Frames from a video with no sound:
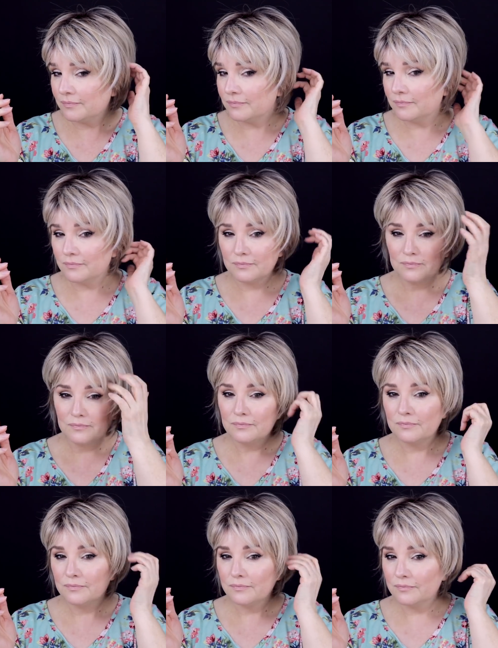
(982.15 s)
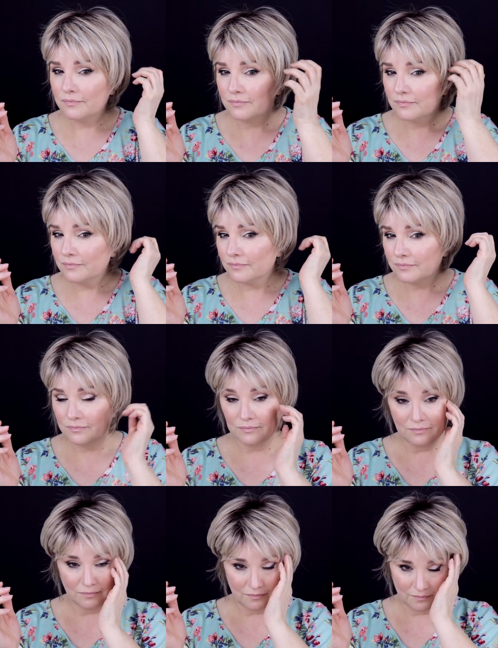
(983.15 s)

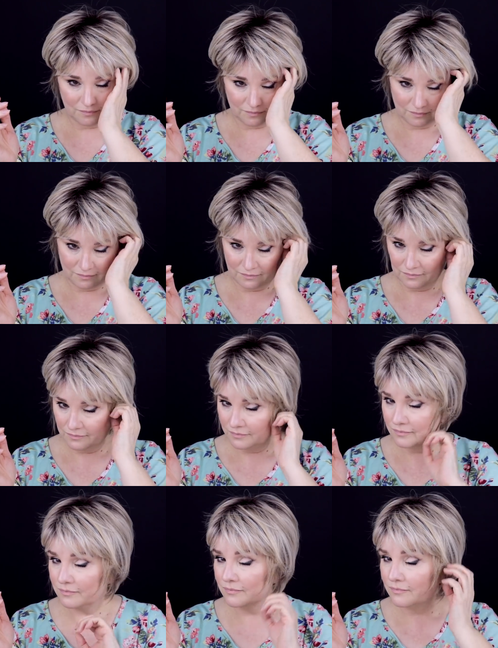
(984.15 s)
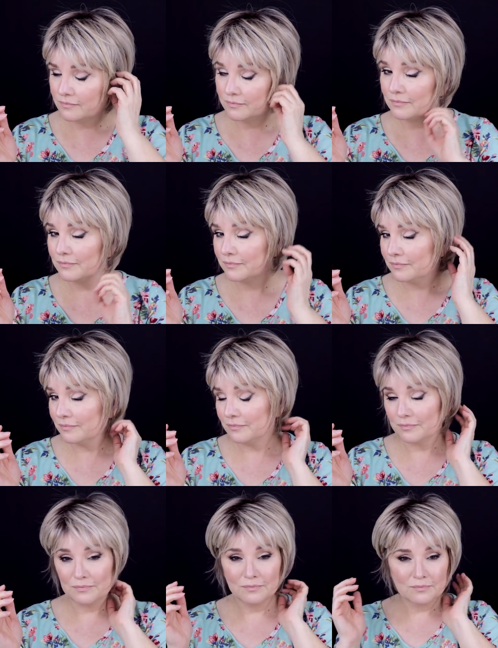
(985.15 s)

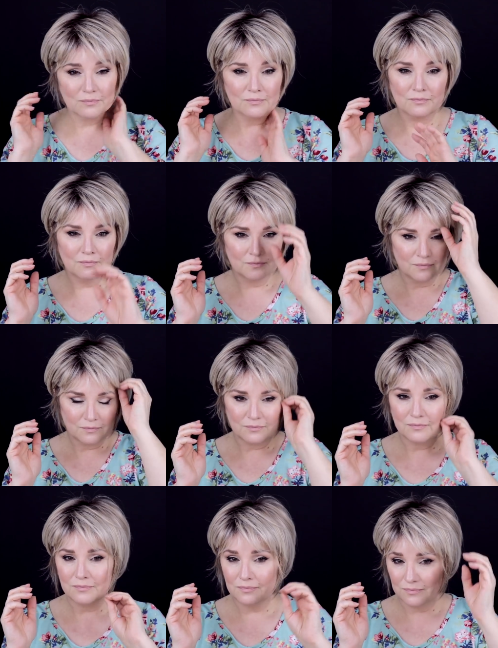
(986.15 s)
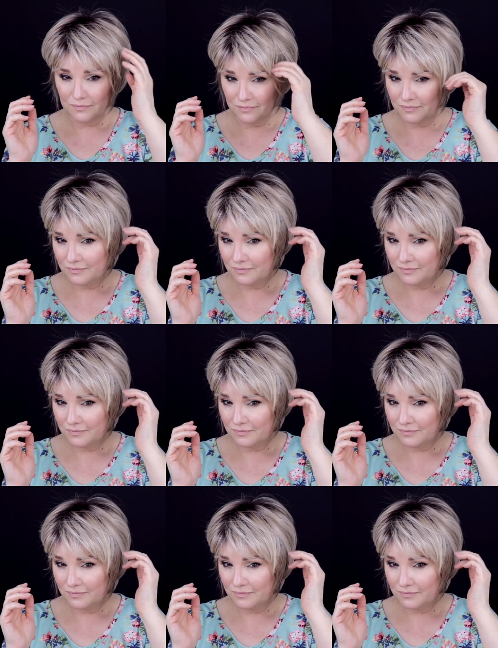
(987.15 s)
No one is speaking in this clip.